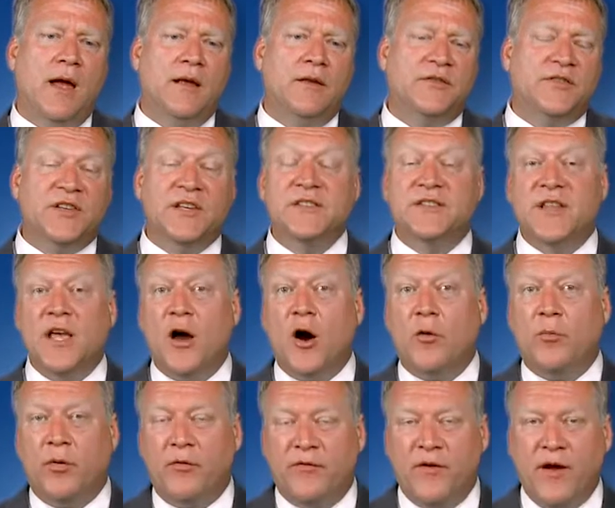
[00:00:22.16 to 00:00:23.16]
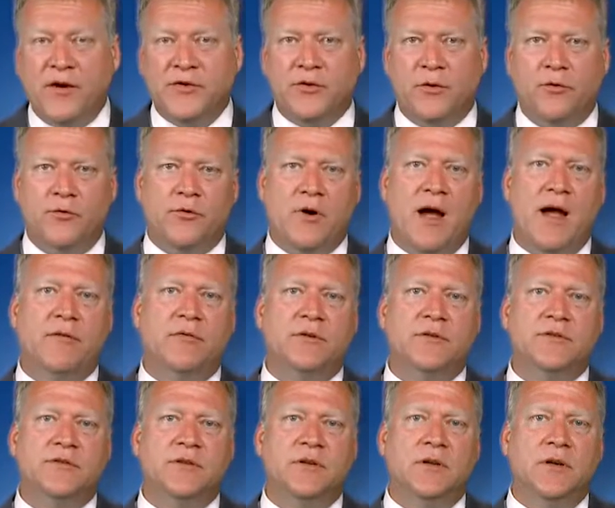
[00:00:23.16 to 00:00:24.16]
Since they are professional
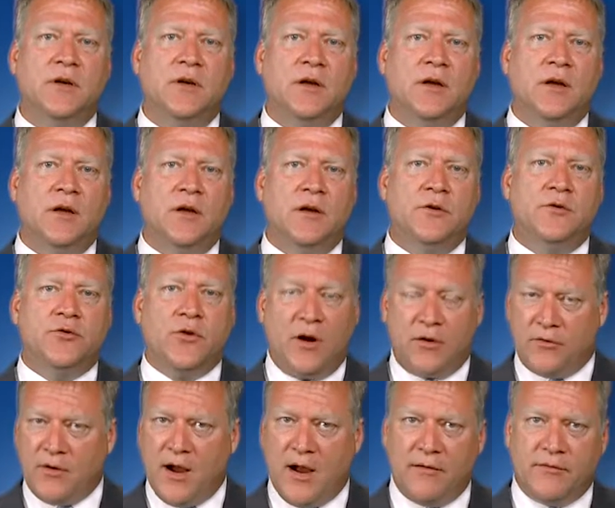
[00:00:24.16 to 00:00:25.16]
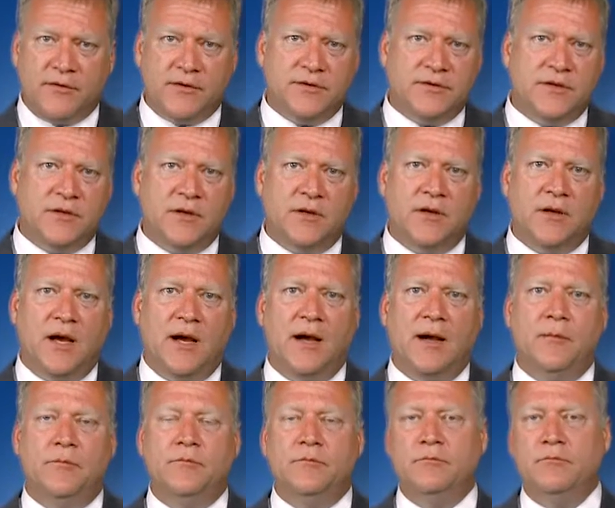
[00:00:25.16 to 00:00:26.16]
drivers, truck drivers,
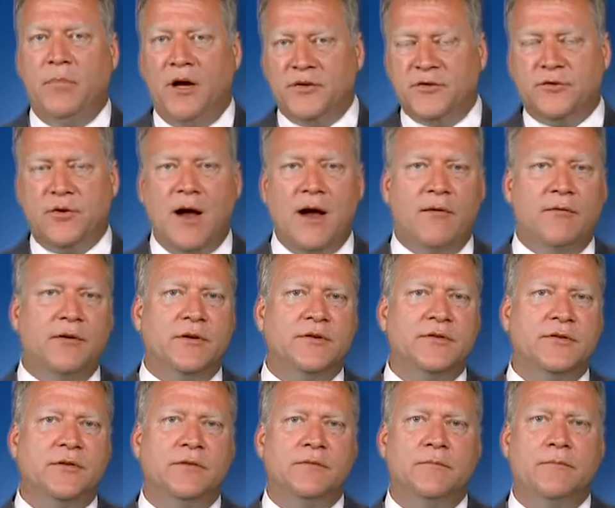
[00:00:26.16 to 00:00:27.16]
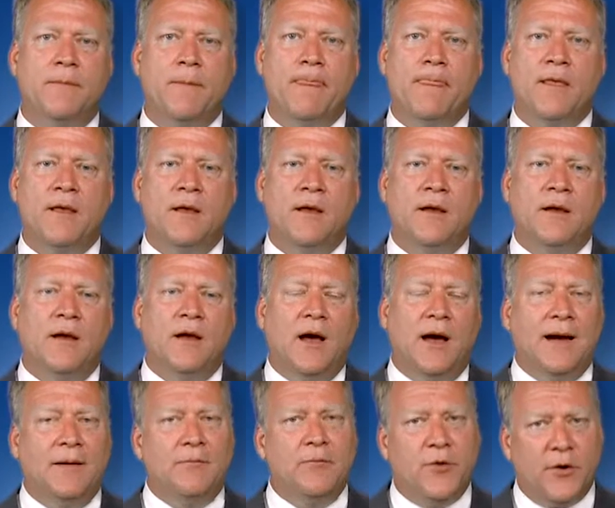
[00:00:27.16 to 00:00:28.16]
bus drivers,
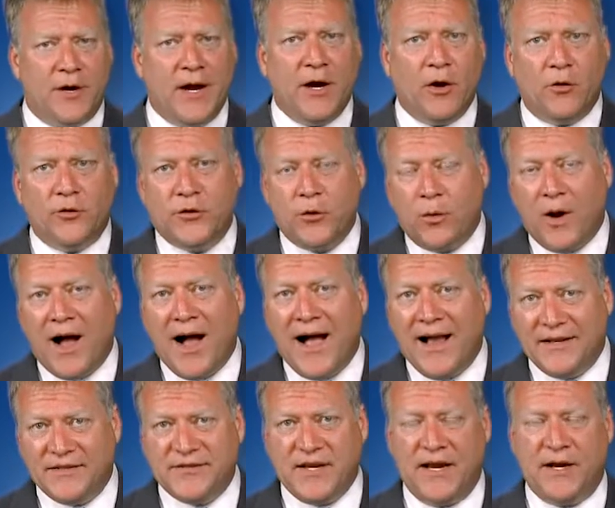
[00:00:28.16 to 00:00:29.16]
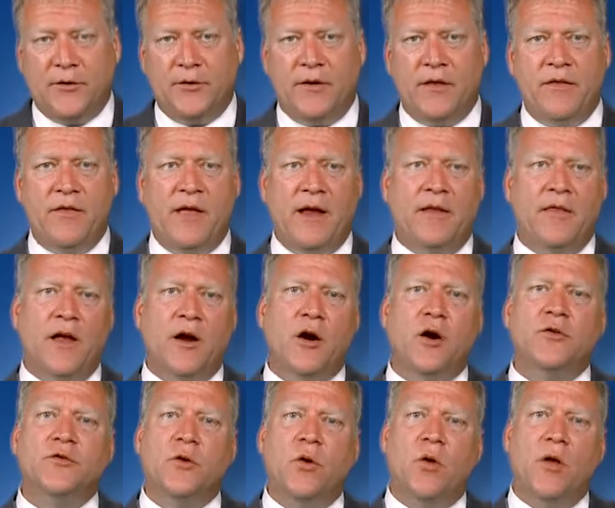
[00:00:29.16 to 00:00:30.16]
they're held to a high standard, and they're
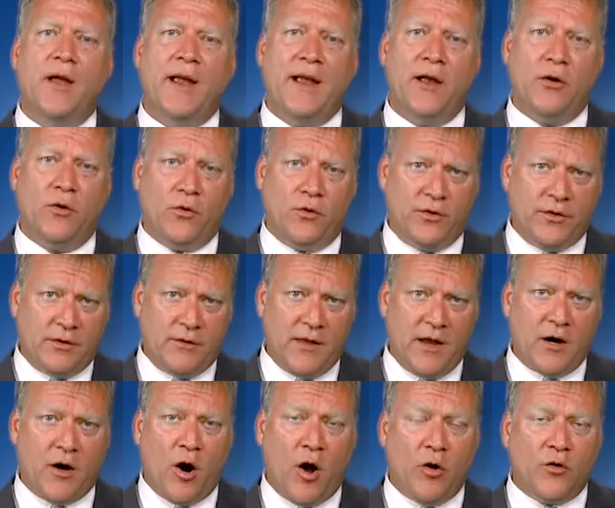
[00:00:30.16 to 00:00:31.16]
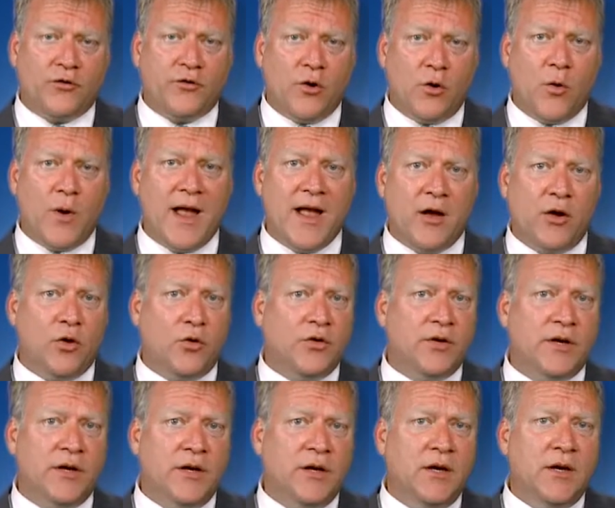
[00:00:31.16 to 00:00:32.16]
also held